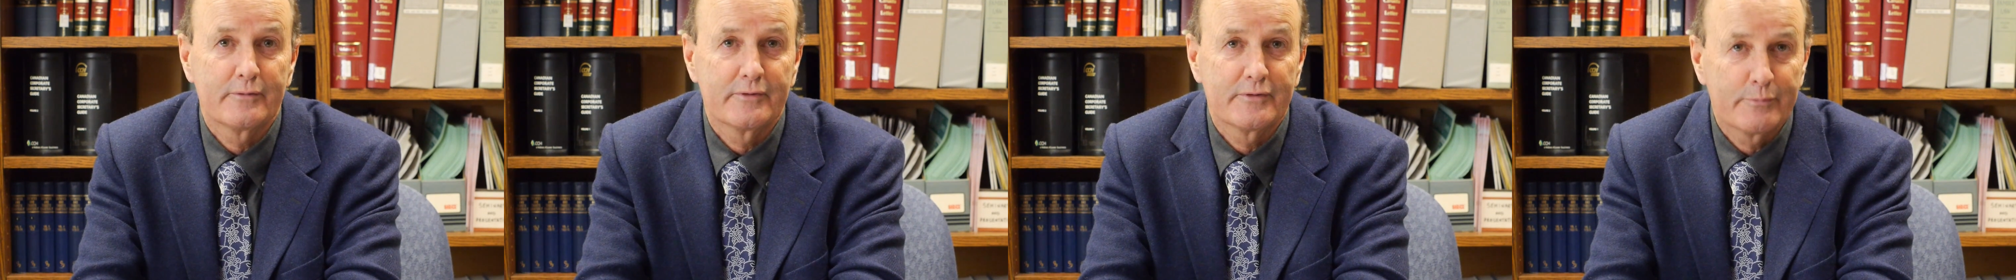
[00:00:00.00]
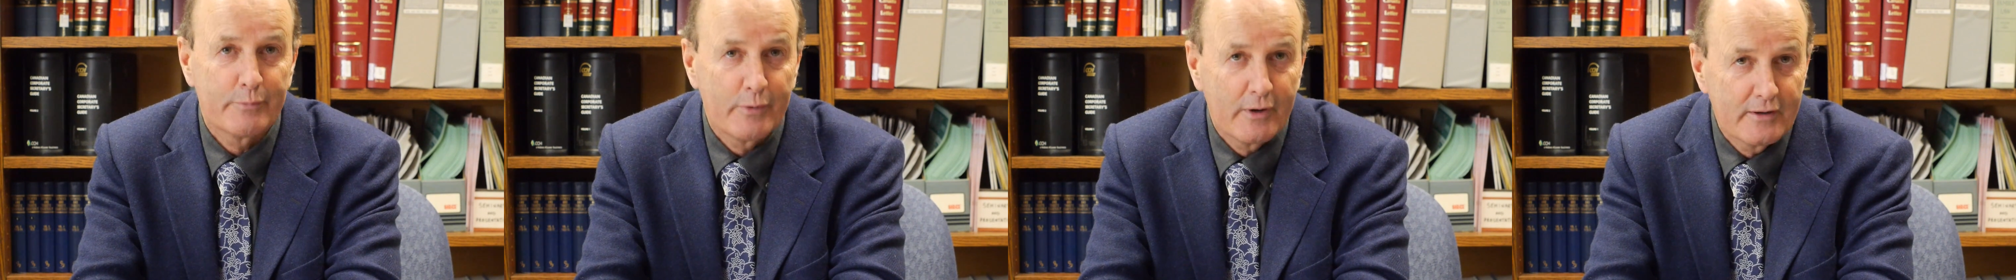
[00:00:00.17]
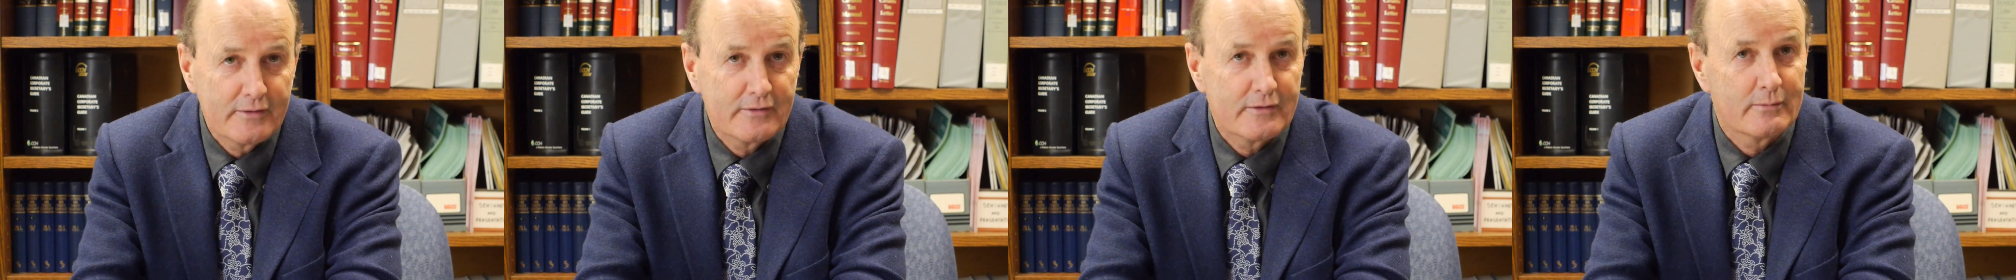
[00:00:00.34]

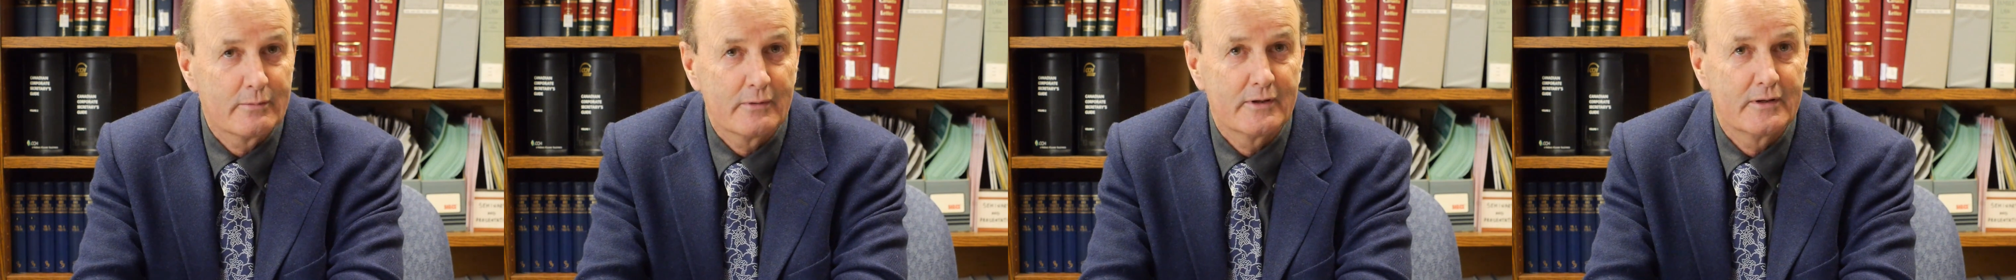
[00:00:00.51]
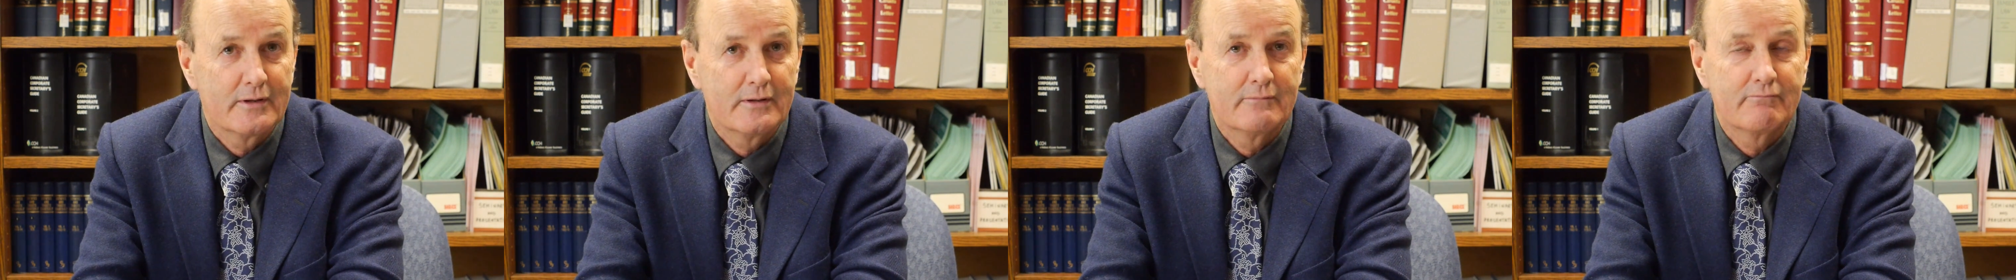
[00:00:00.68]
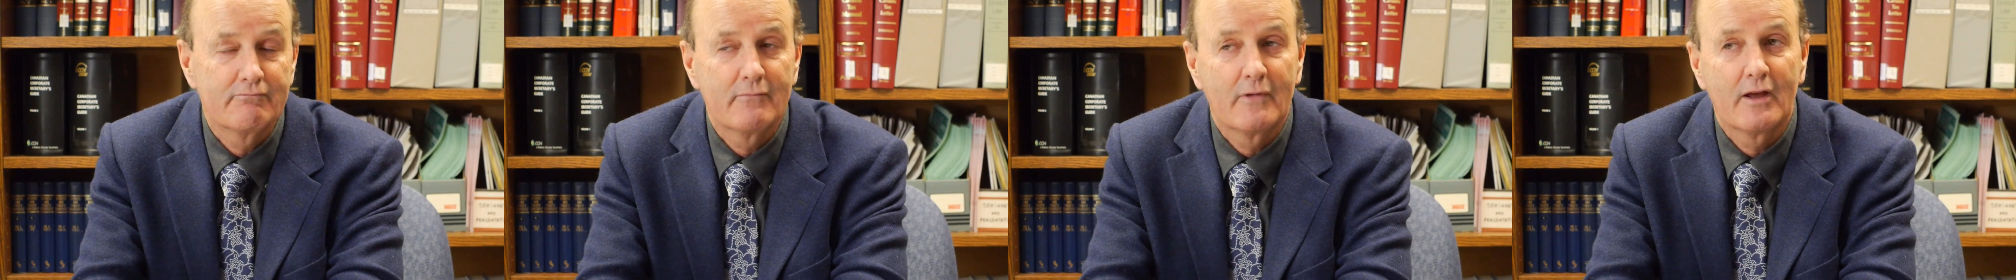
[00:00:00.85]

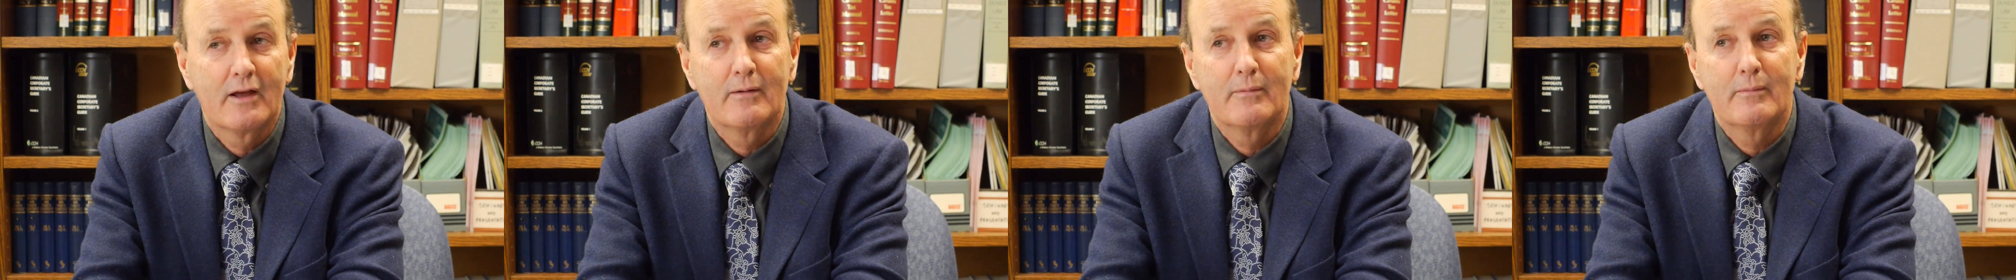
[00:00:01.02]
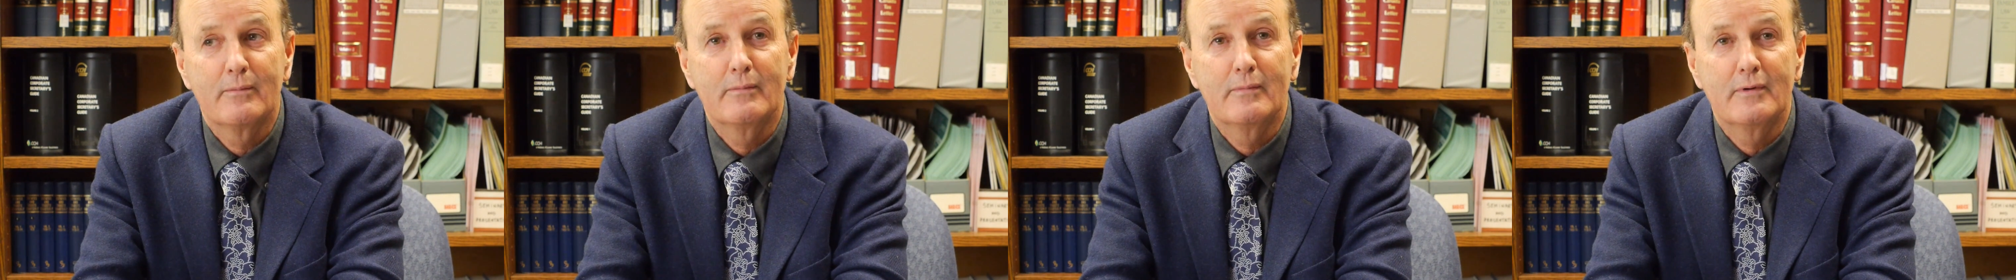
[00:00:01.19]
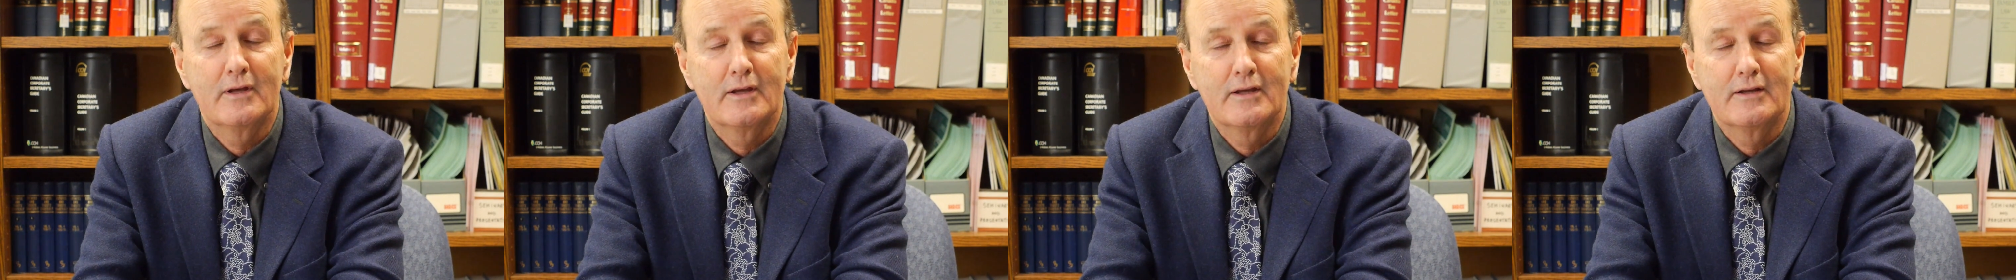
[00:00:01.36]
responsibly
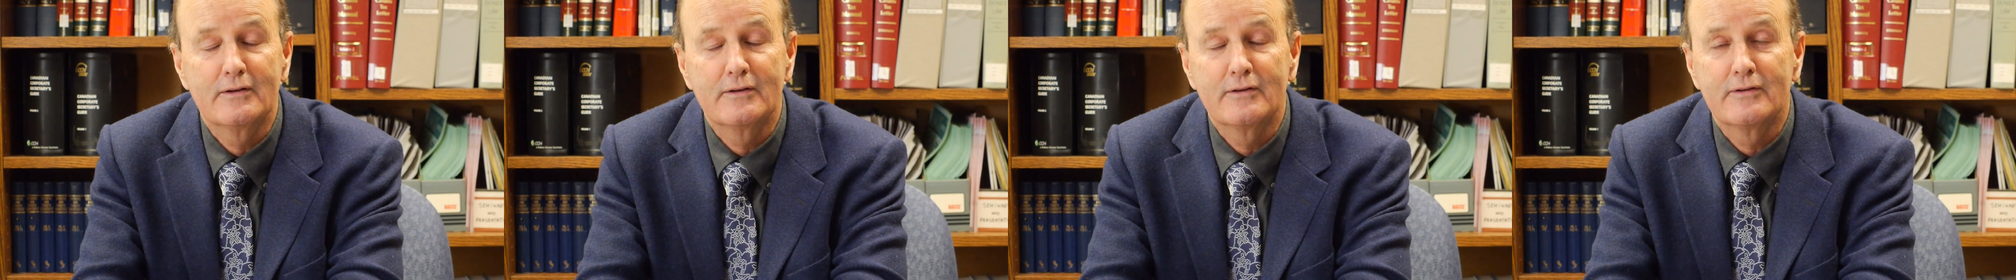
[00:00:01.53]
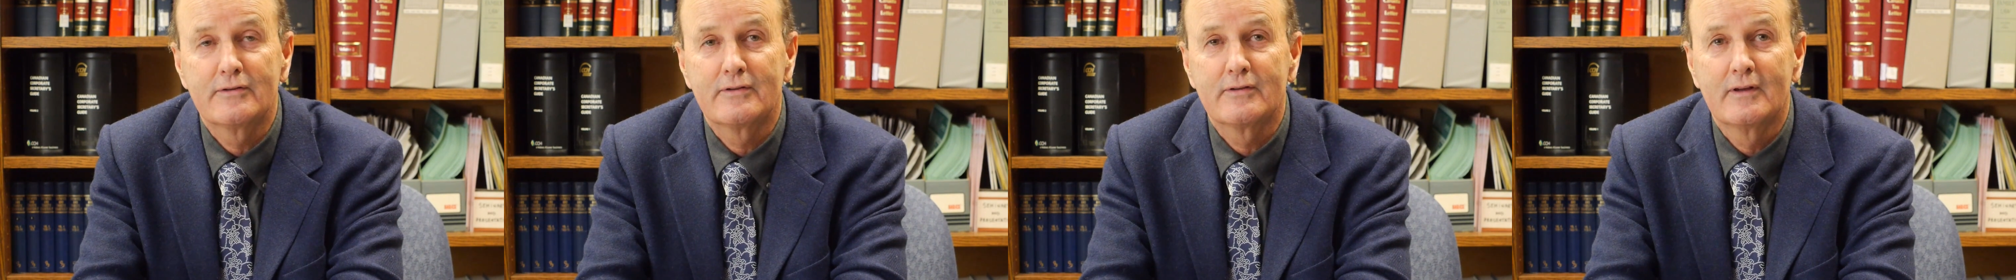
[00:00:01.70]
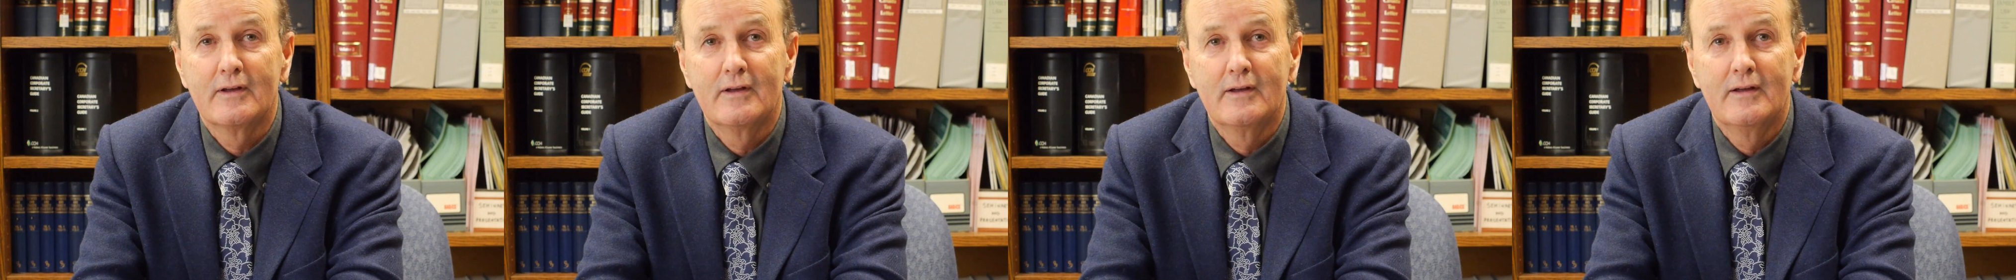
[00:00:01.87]

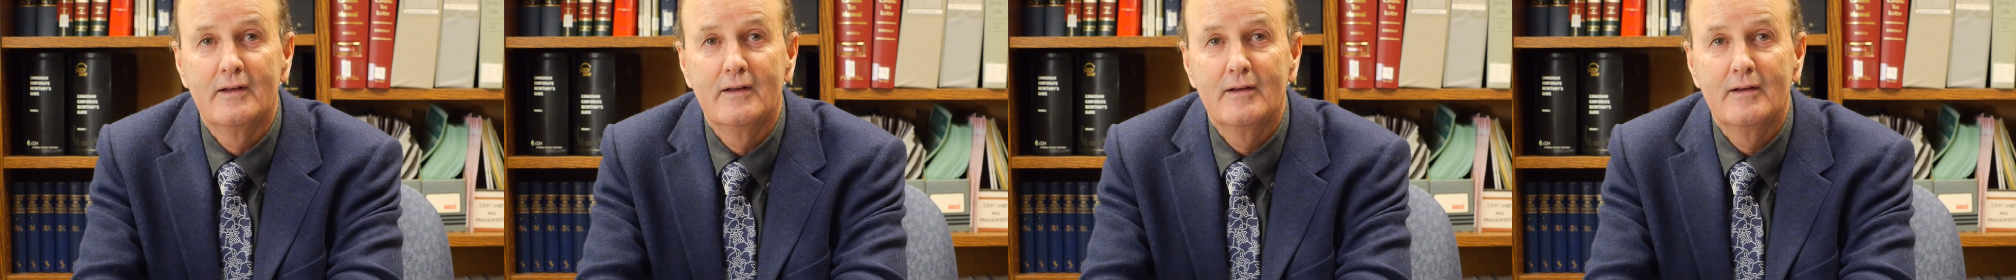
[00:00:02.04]
means